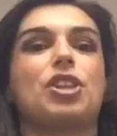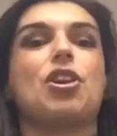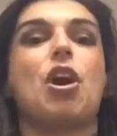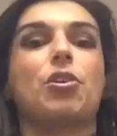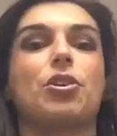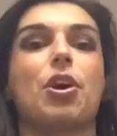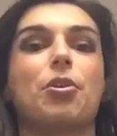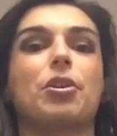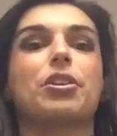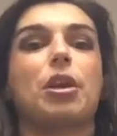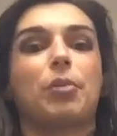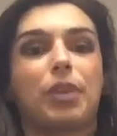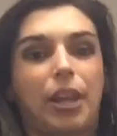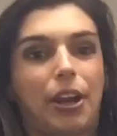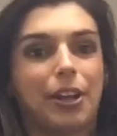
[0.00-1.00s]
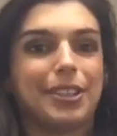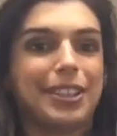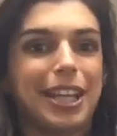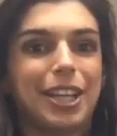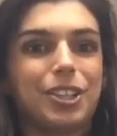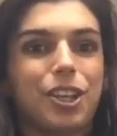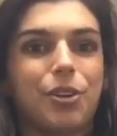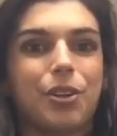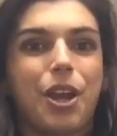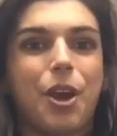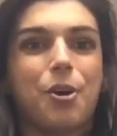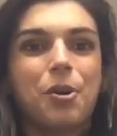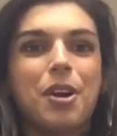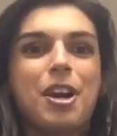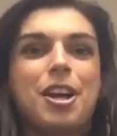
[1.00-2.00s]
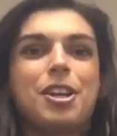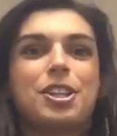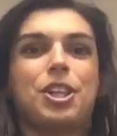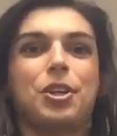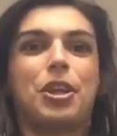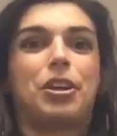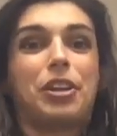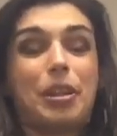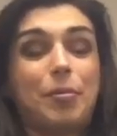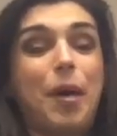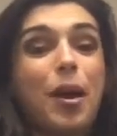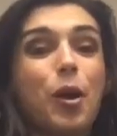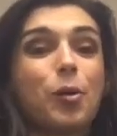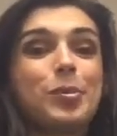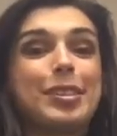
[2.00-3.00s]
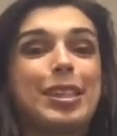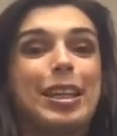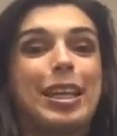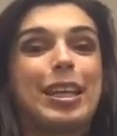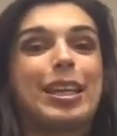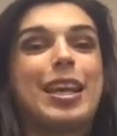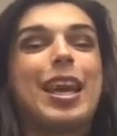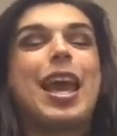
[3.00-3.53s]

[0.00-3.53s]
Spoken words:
y'all know that they were here in San Antonio, so they're in my home city.